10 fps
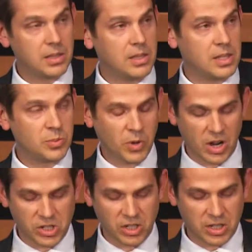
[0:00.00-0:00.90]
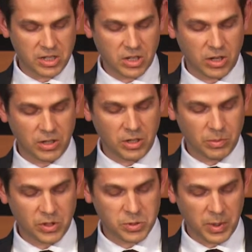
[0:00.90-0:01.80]
This project is called
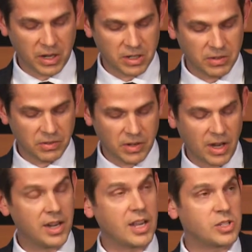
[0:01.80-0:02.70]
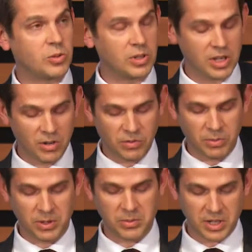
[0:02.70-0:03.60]
Perspective, and as you will hear from
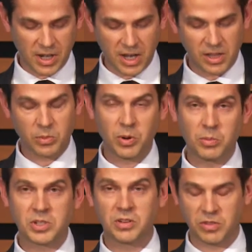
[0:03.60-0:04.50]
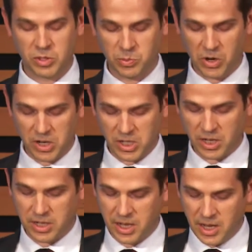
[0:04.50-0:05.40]
him tonight, the purpose of this
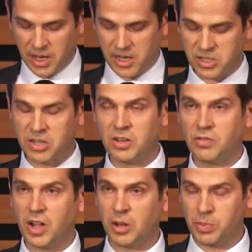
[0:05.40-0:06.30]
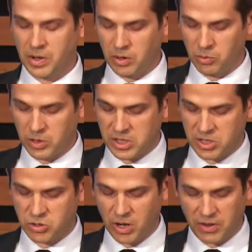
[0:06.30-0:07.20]
project is to develop risk
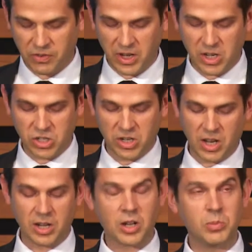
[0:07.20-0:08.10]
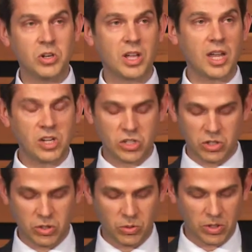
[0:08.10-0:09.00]
stratification and communication
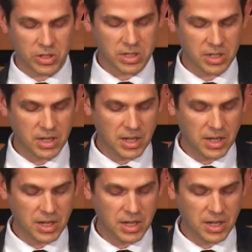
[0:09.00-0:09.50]
tools